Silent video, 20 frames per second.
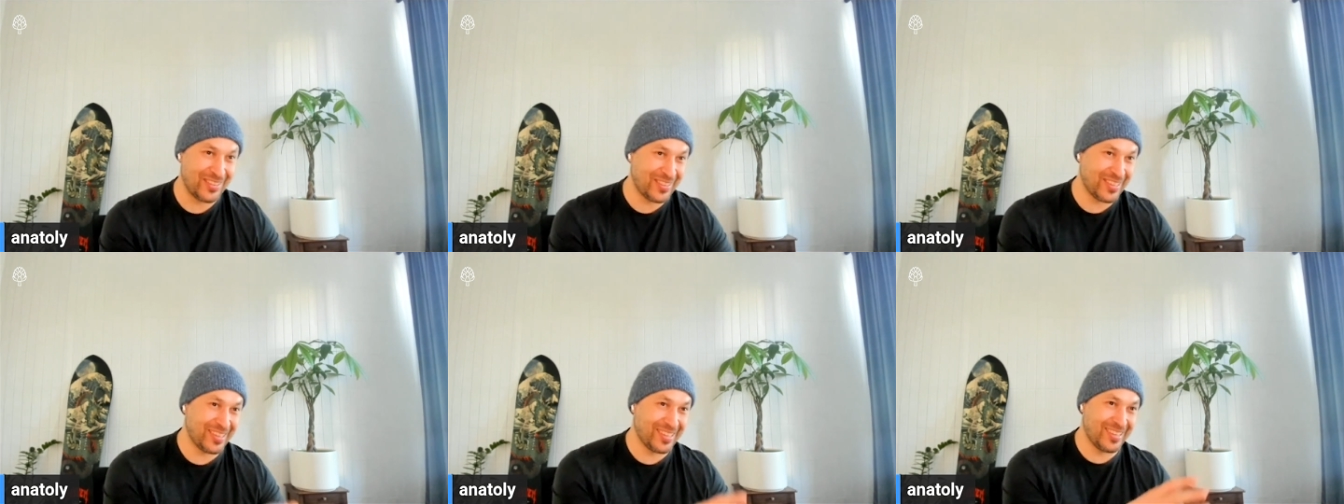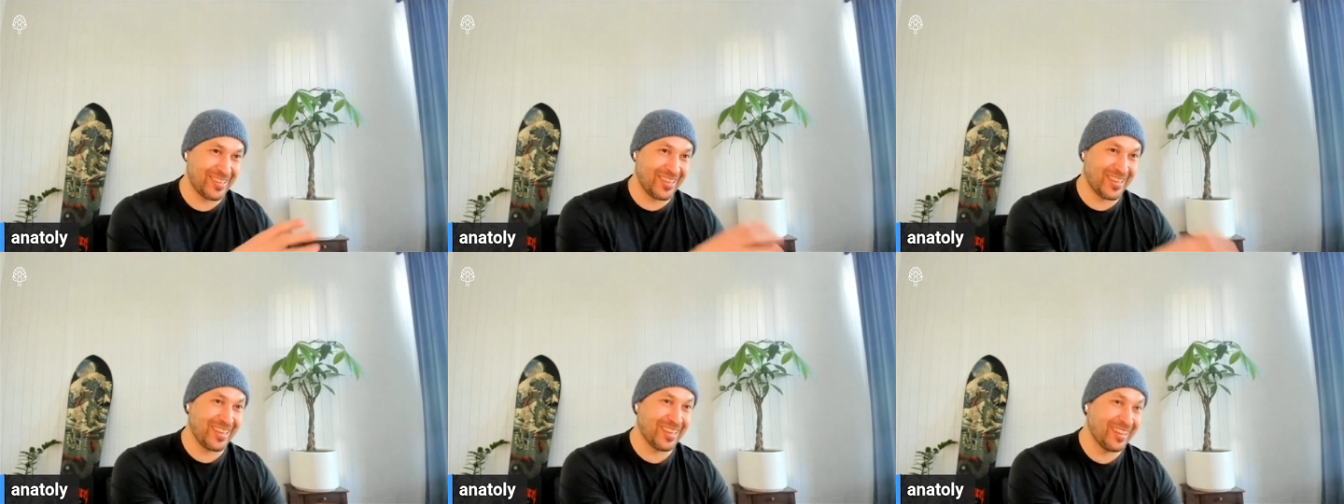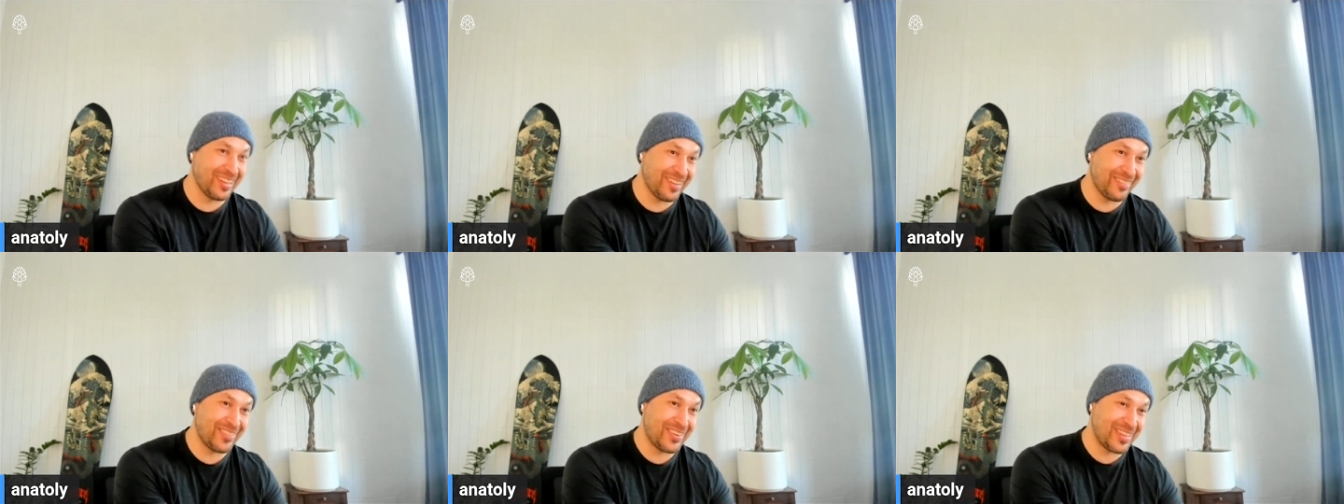You
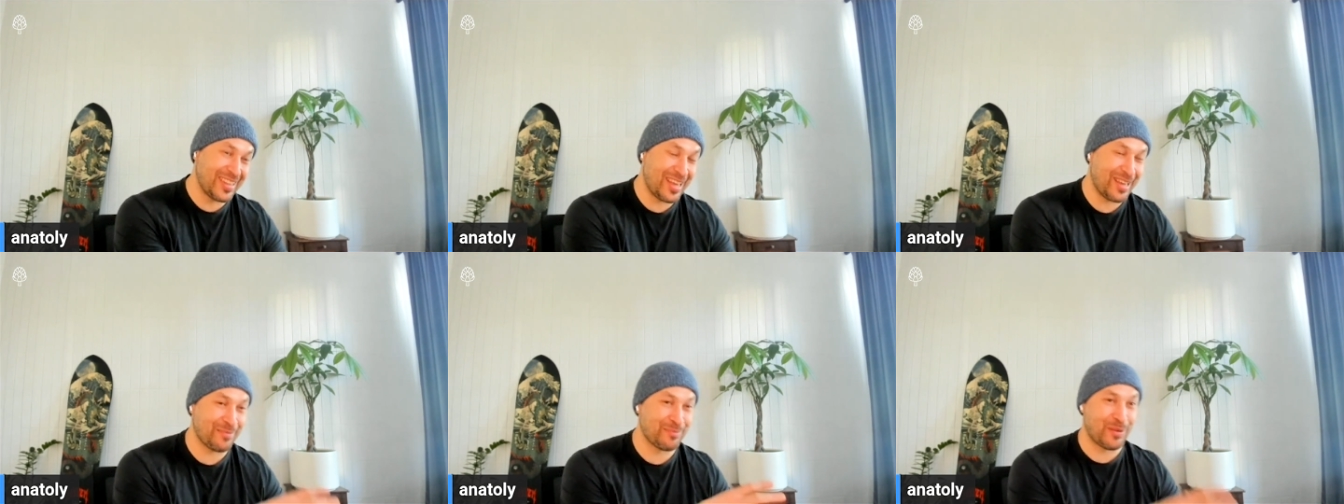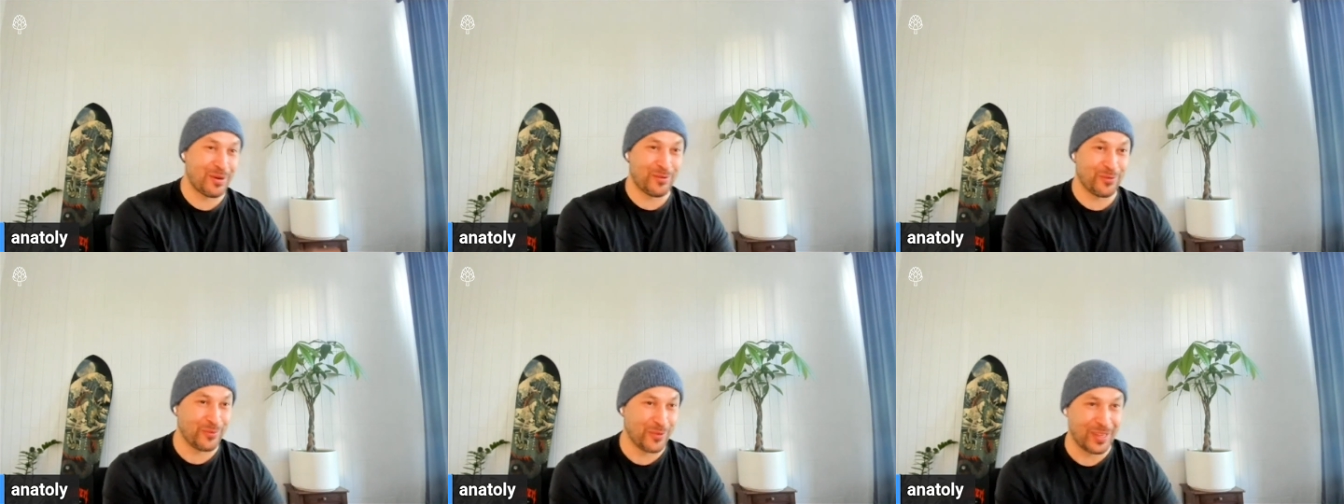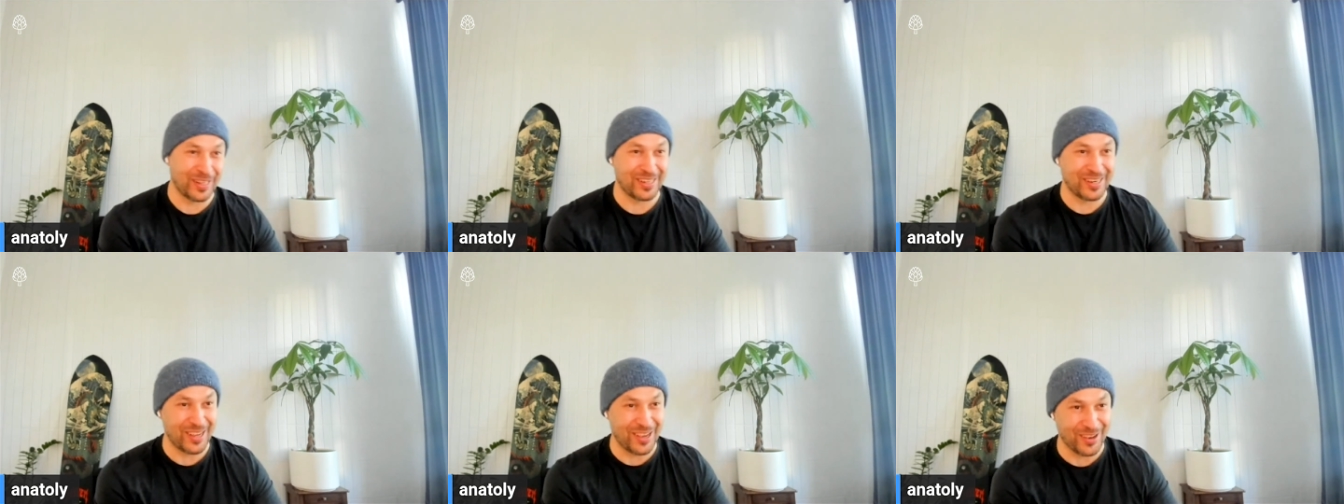kill everything but
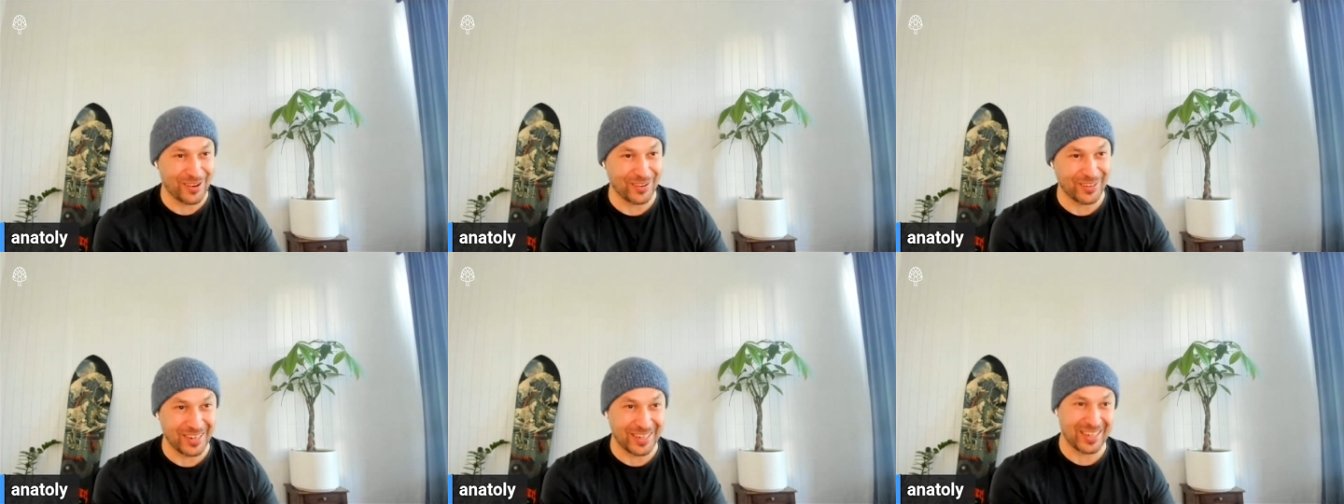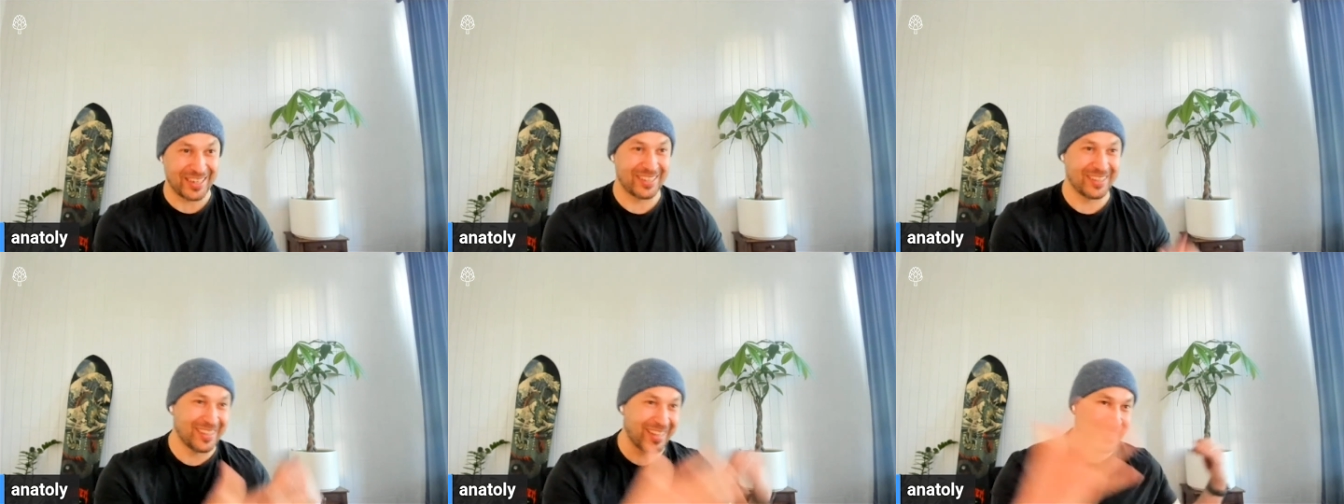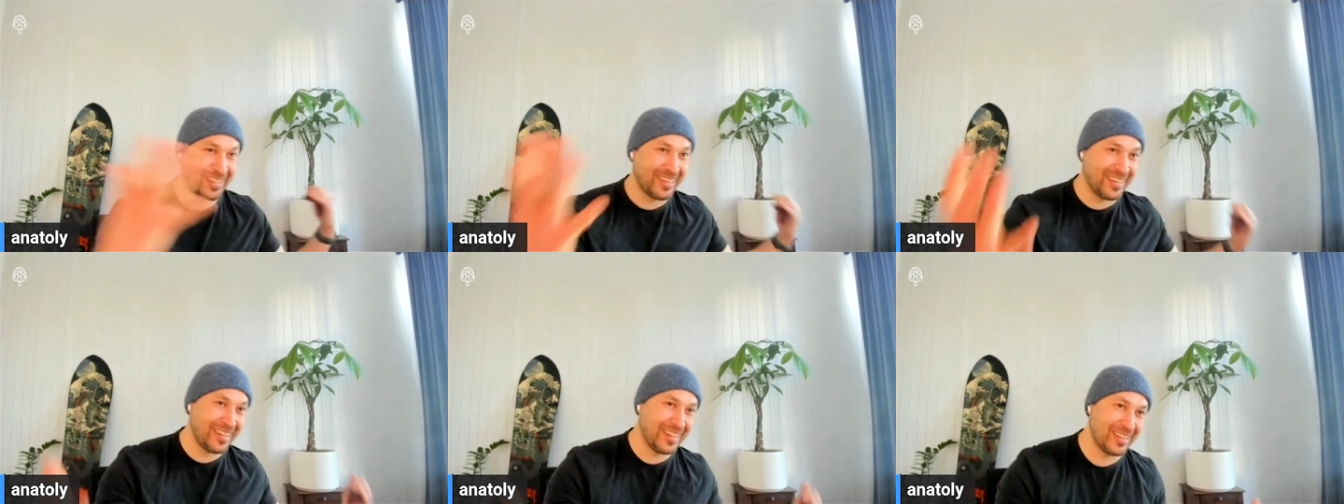one node, and
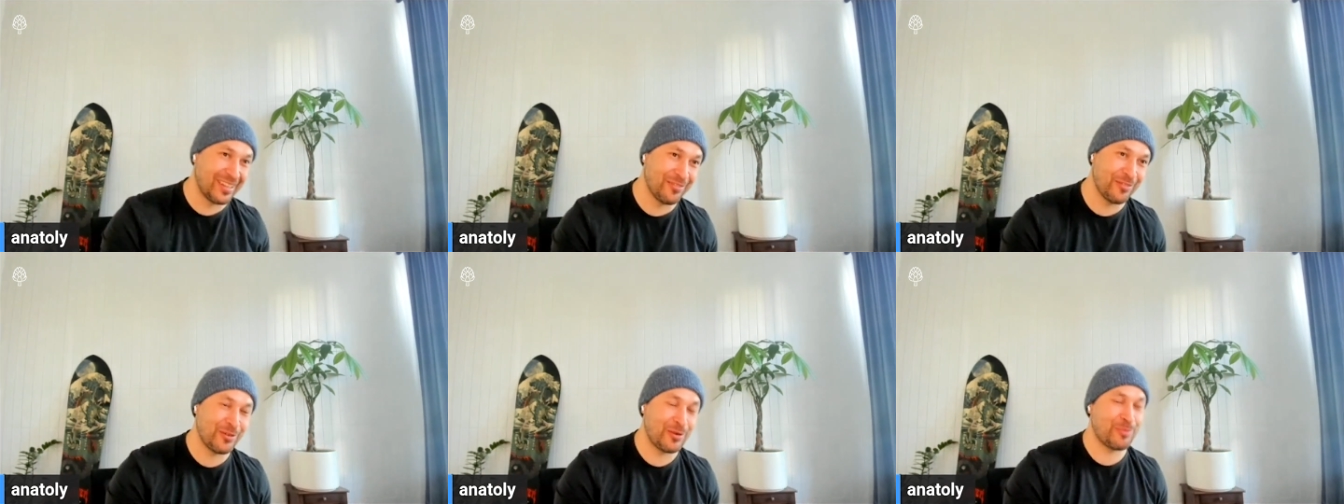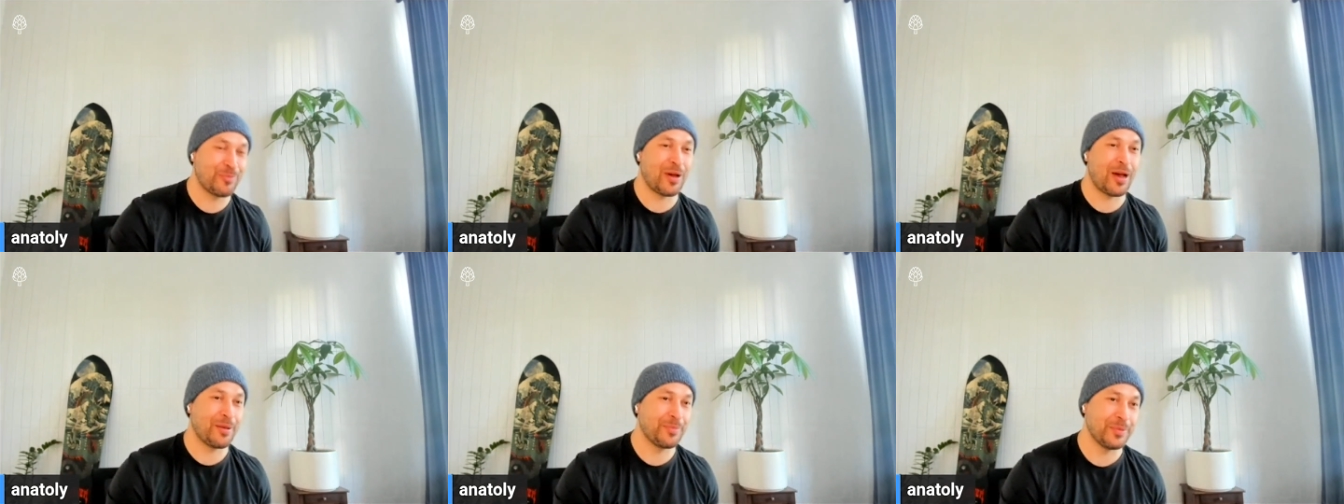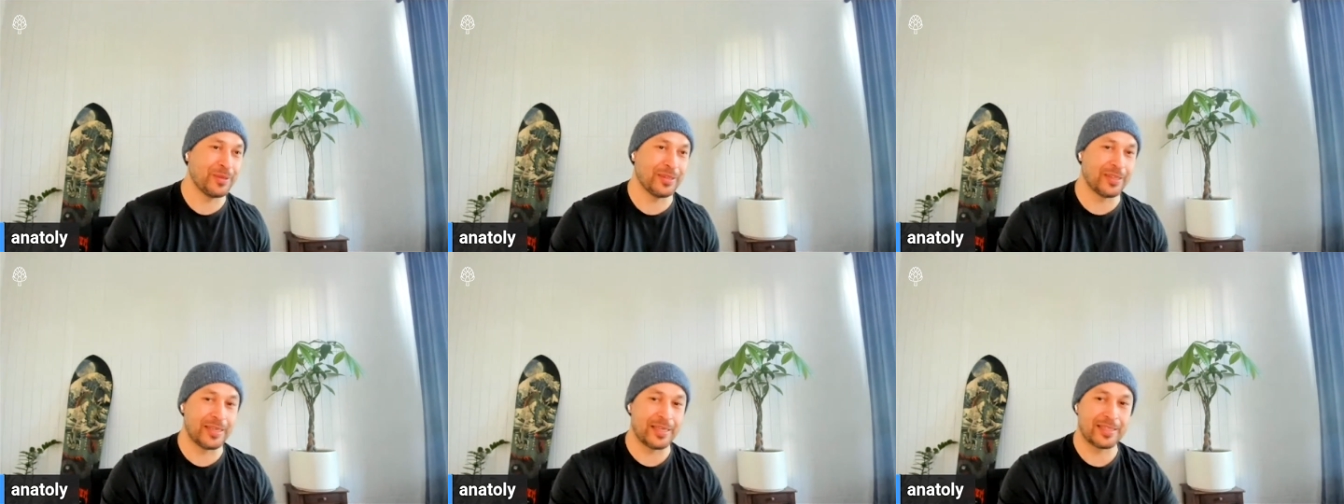then it
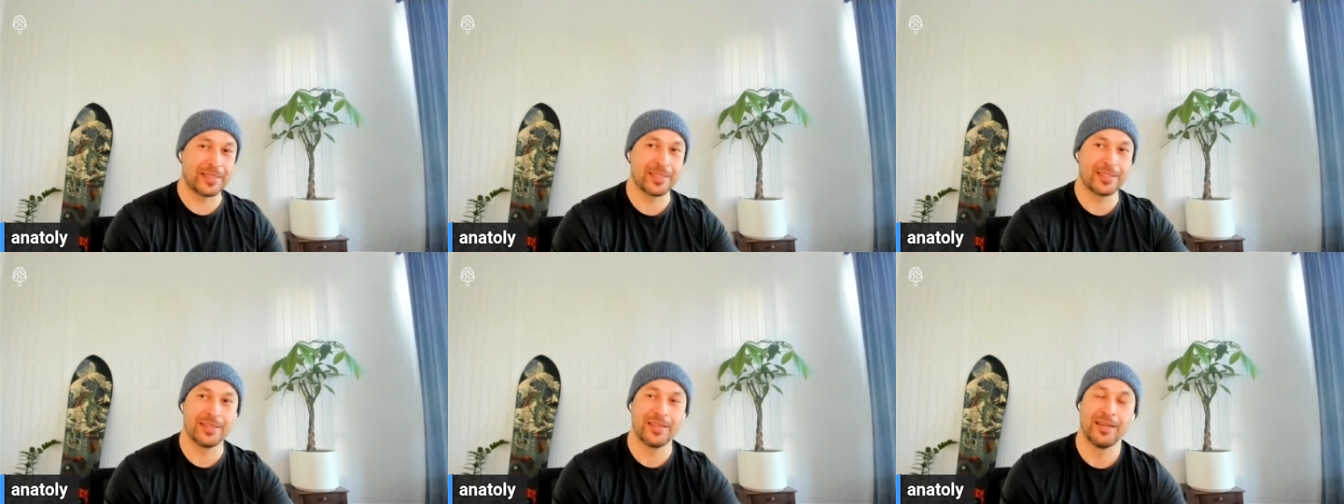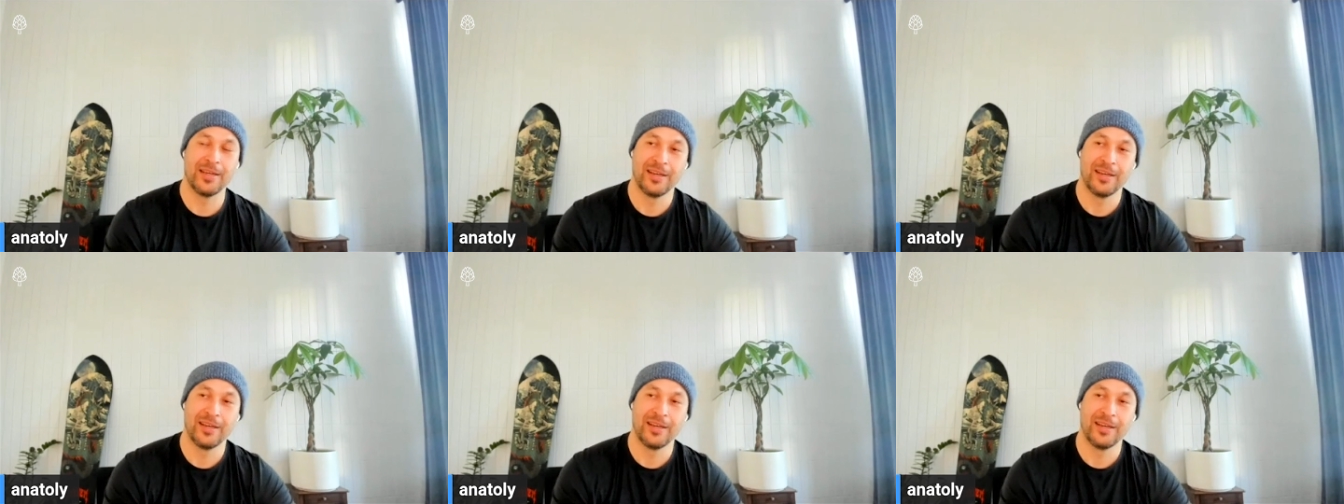repopulates.